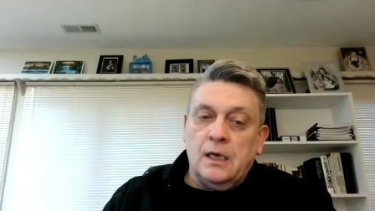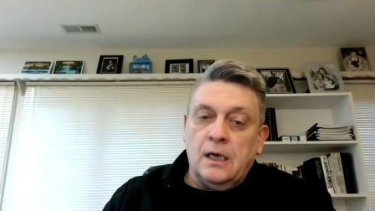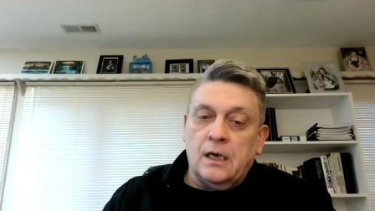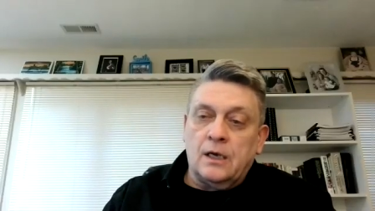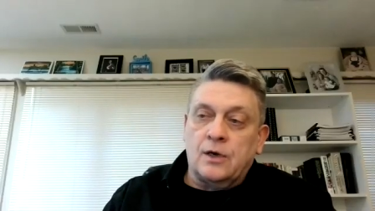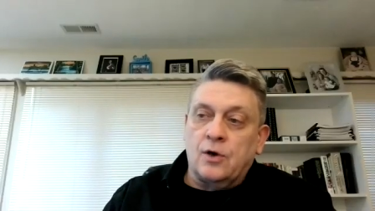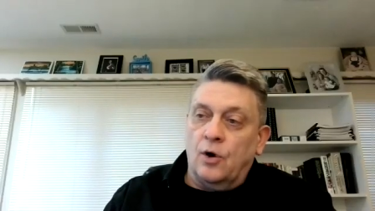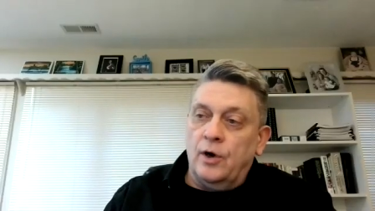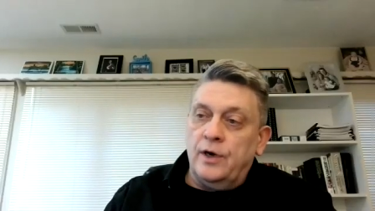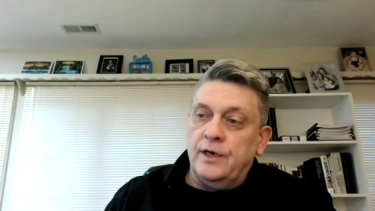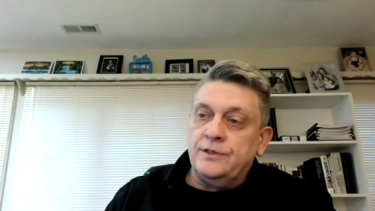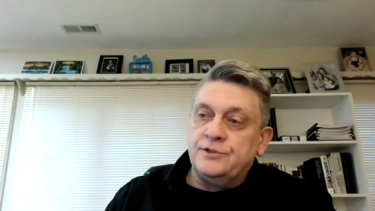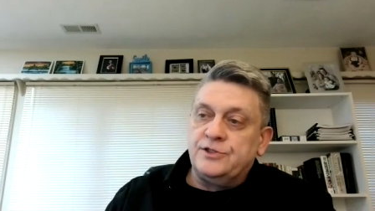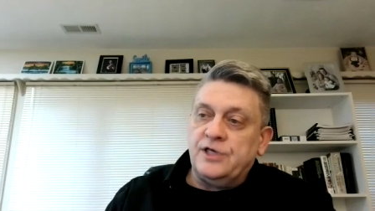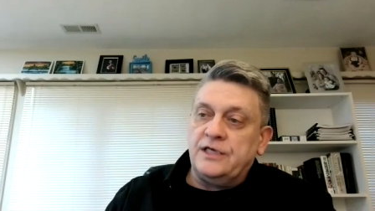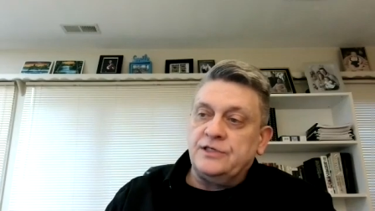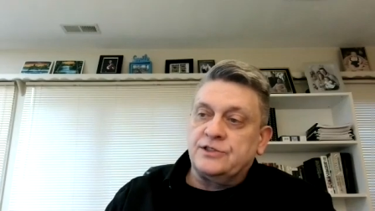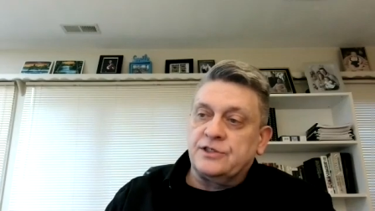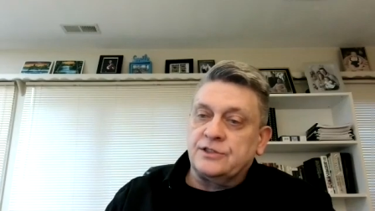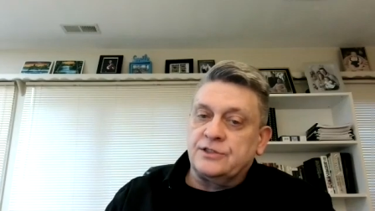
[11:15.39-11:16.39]
according to
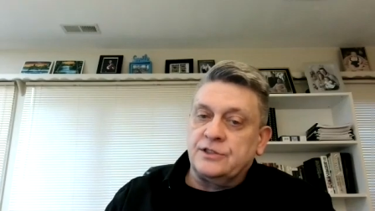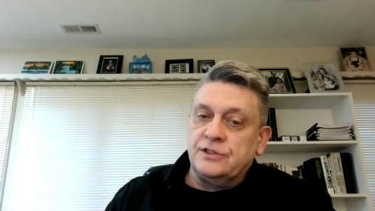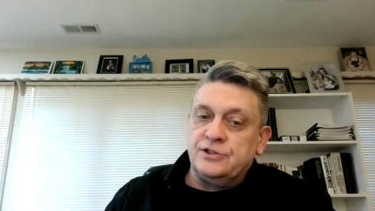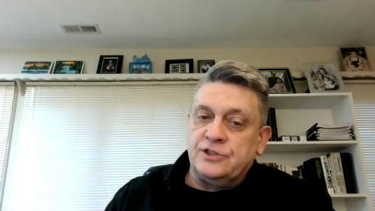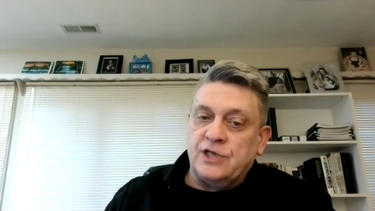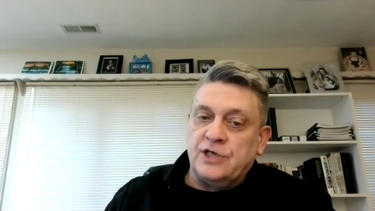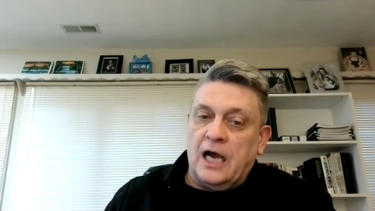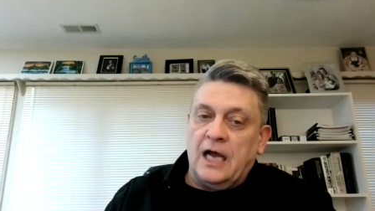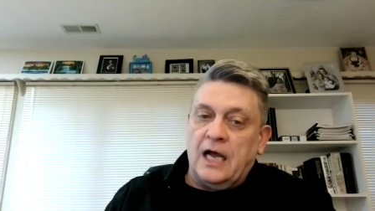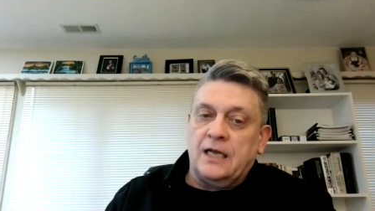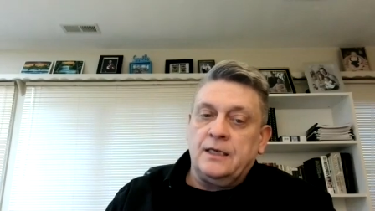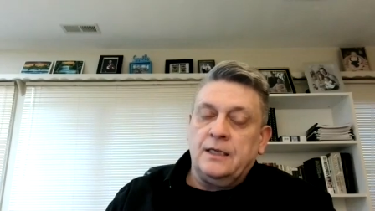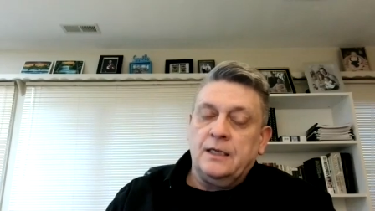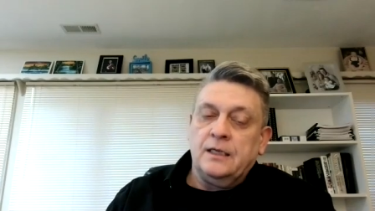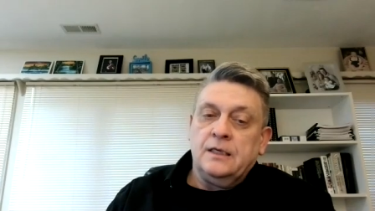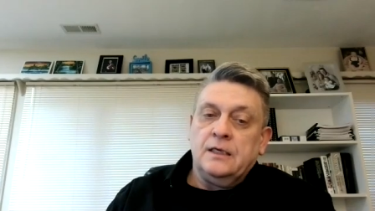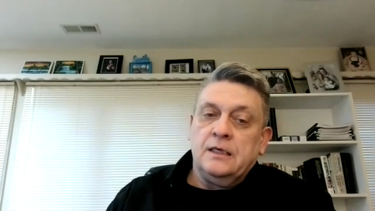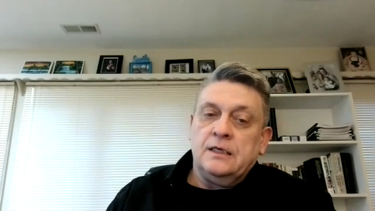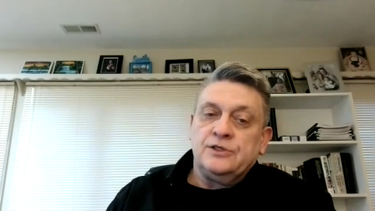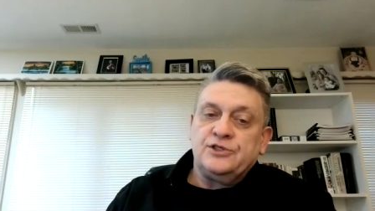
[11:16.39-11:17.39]
Jesus in John
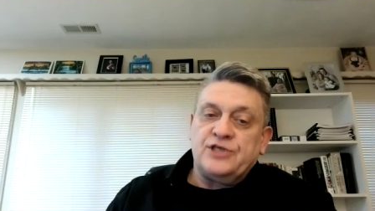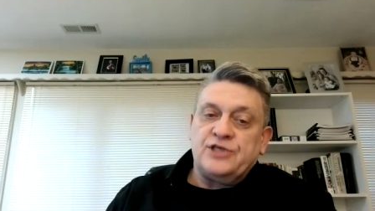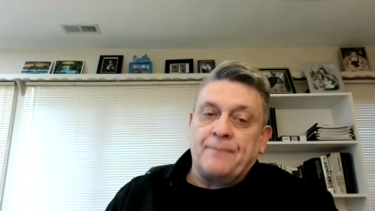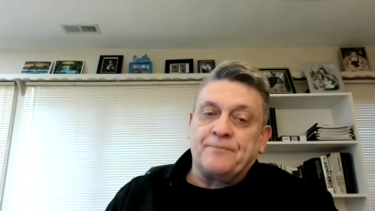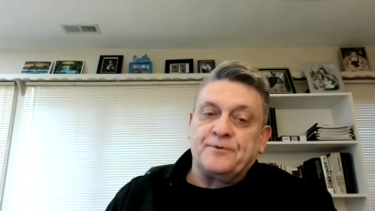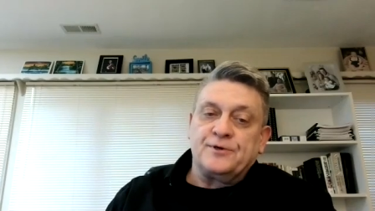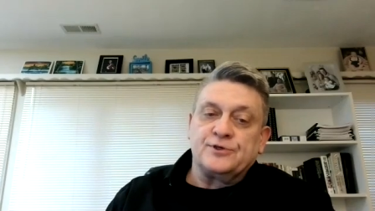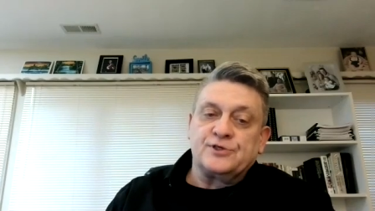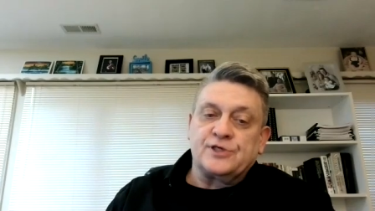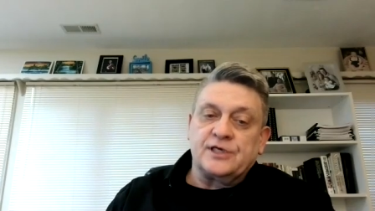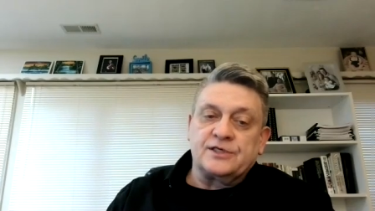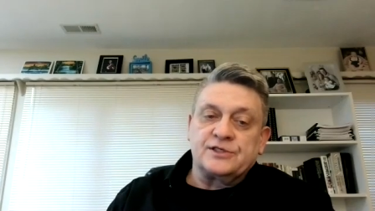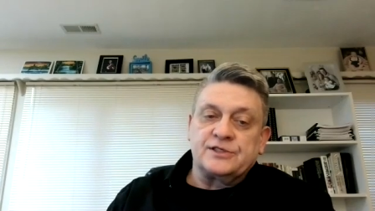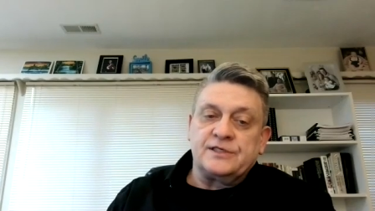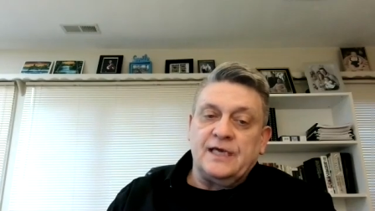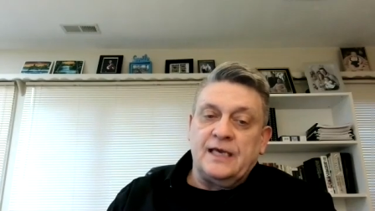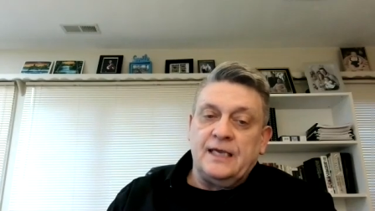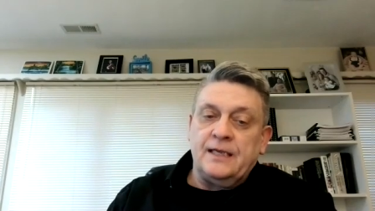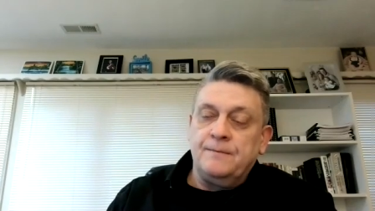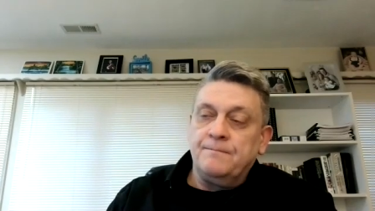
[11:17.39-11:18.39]
chapter
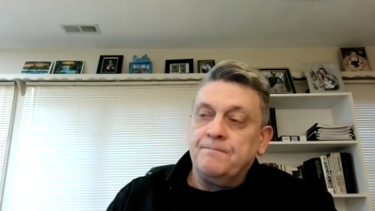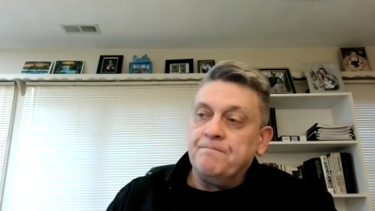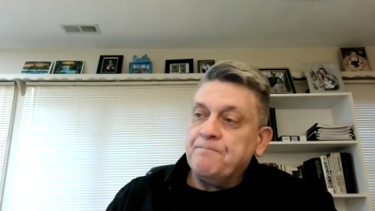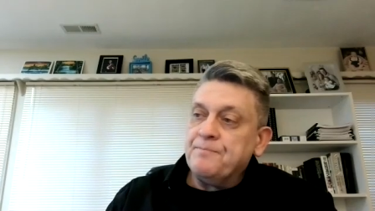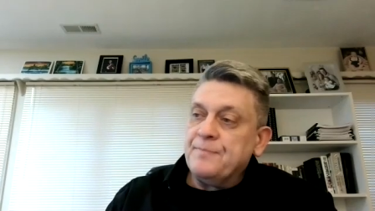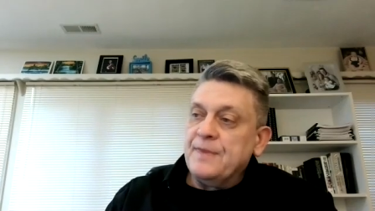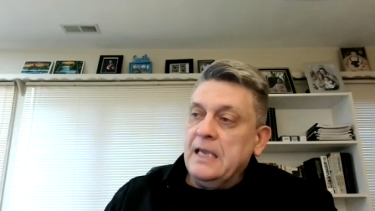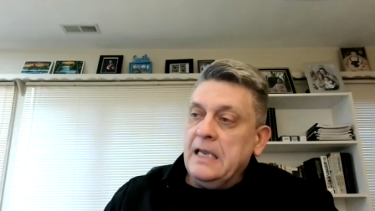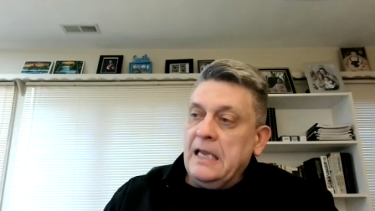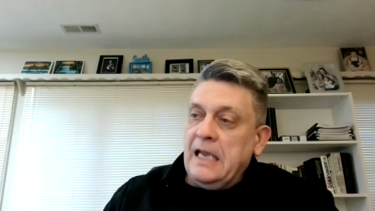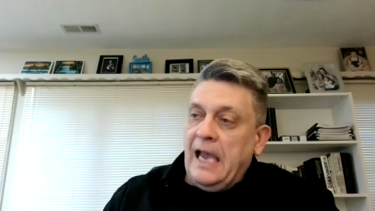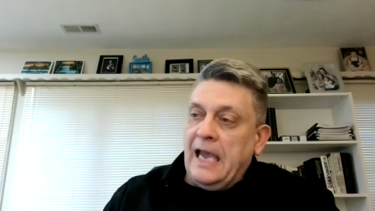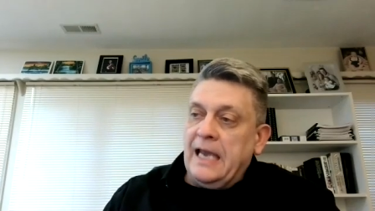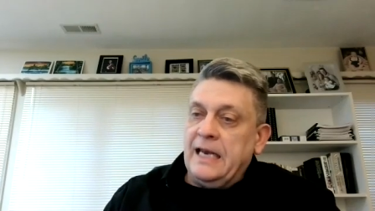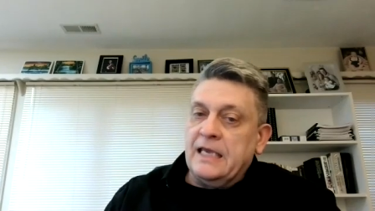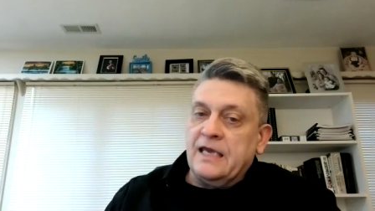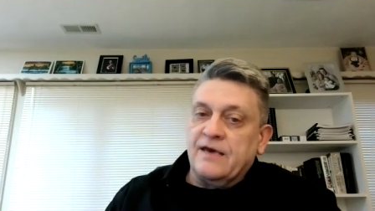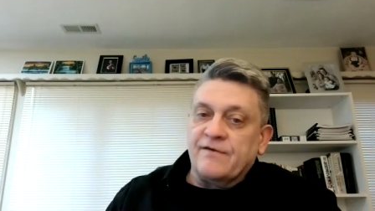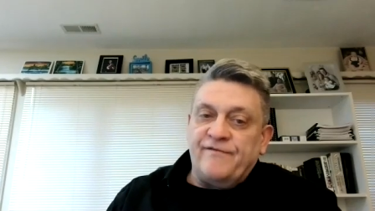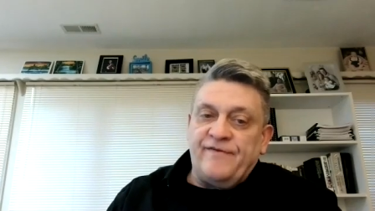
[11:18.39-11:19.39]
16,
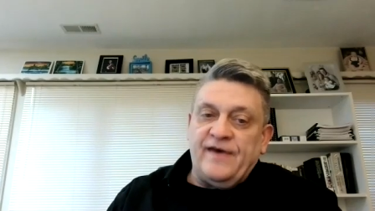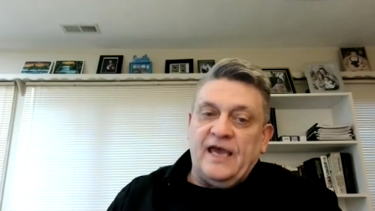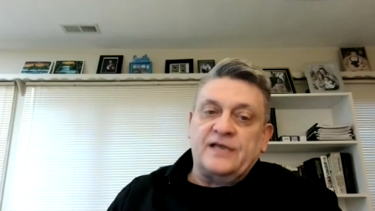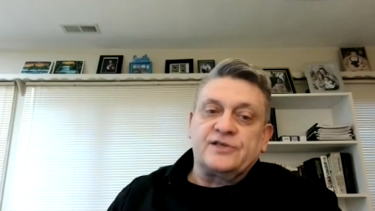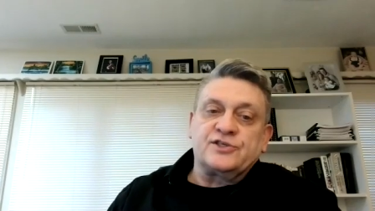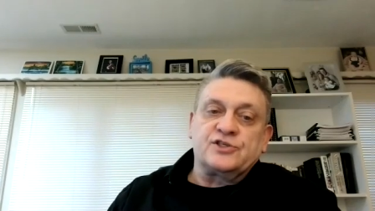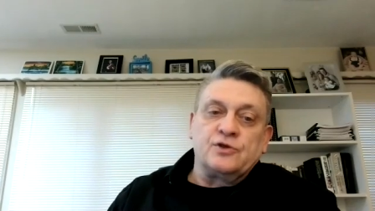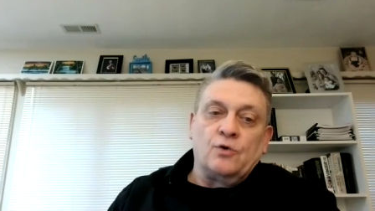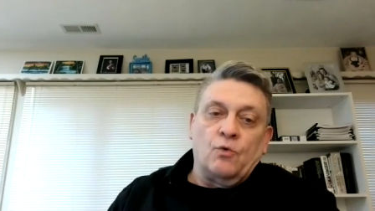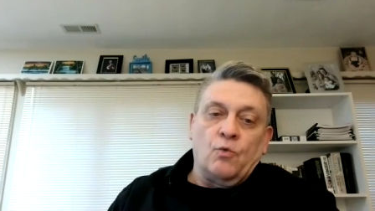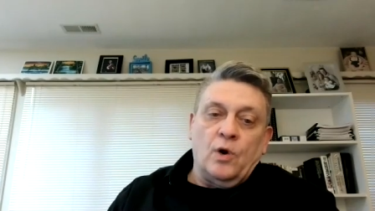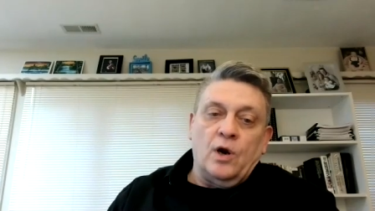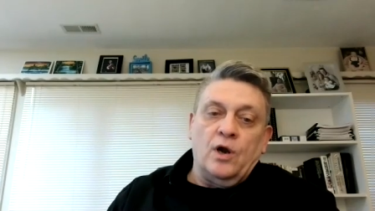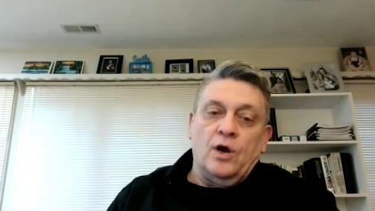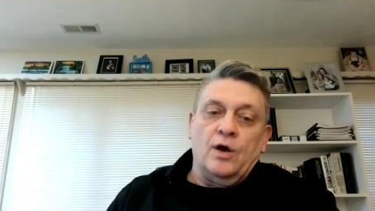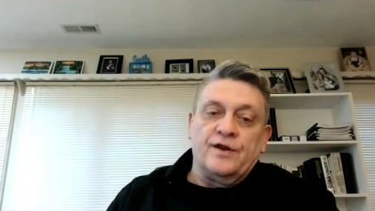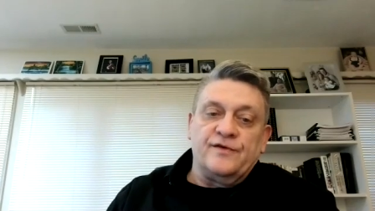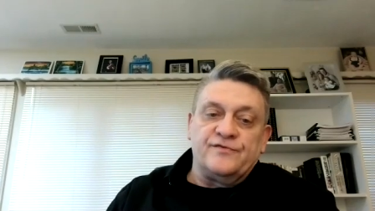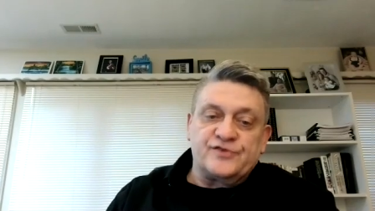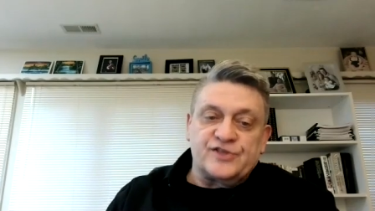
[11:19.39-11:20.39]
and he convicts the
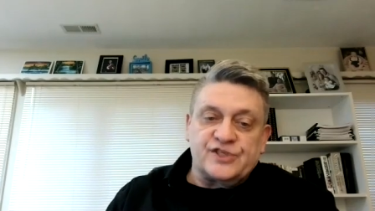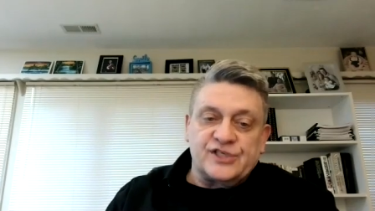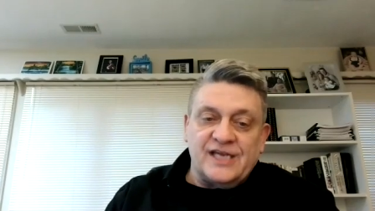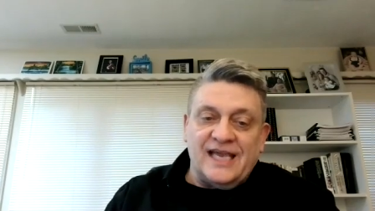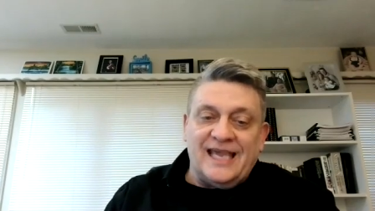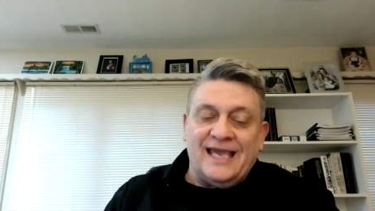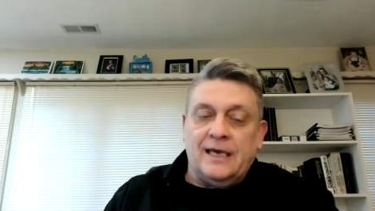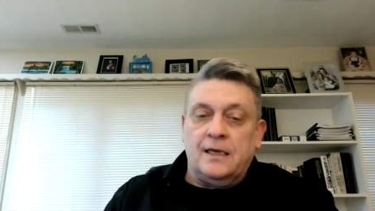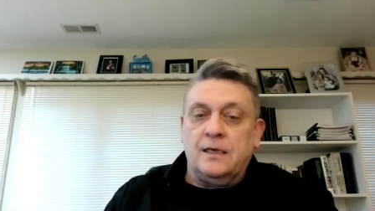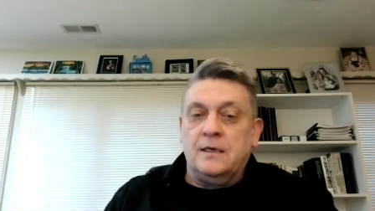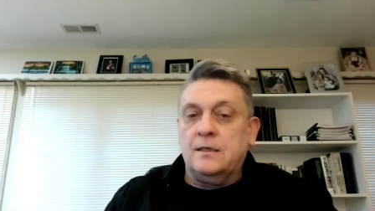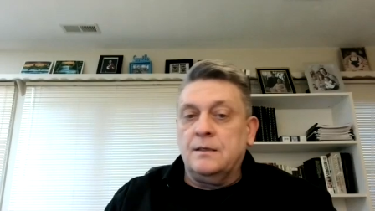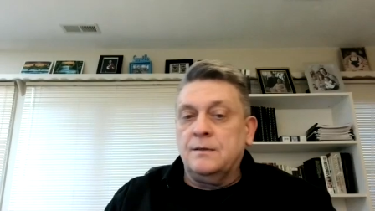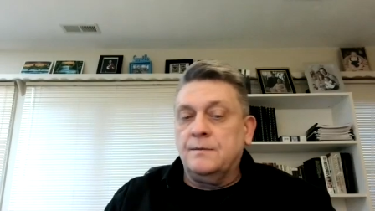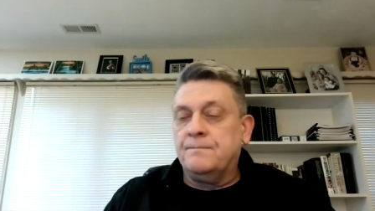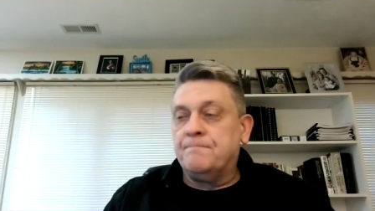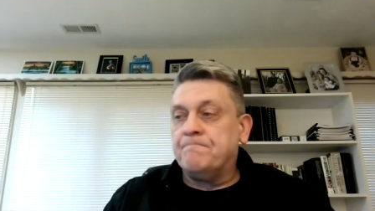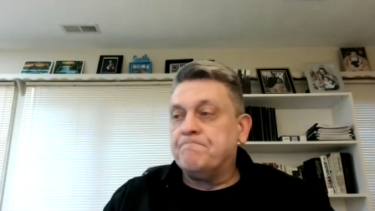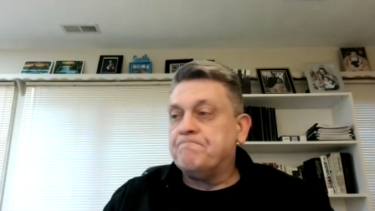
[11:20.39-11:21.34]
world of sin.